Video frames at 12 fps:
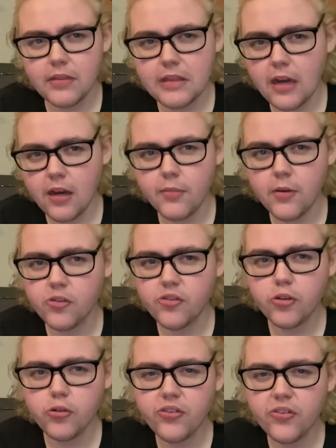a
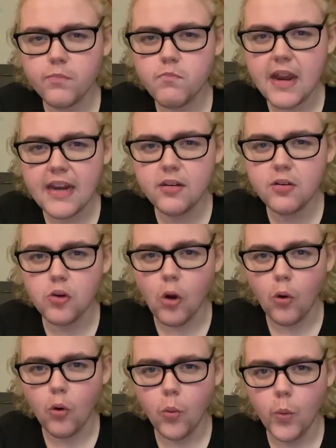church's main
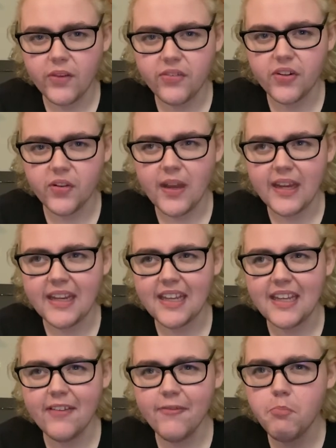goal was to, like,
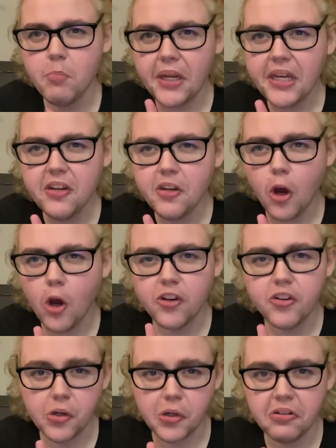give money to
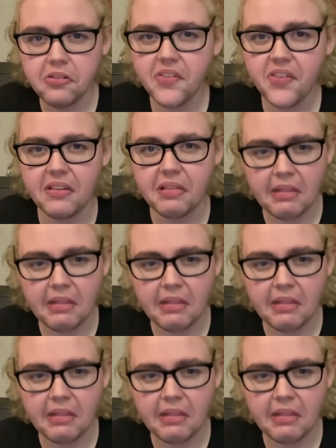Honduras and,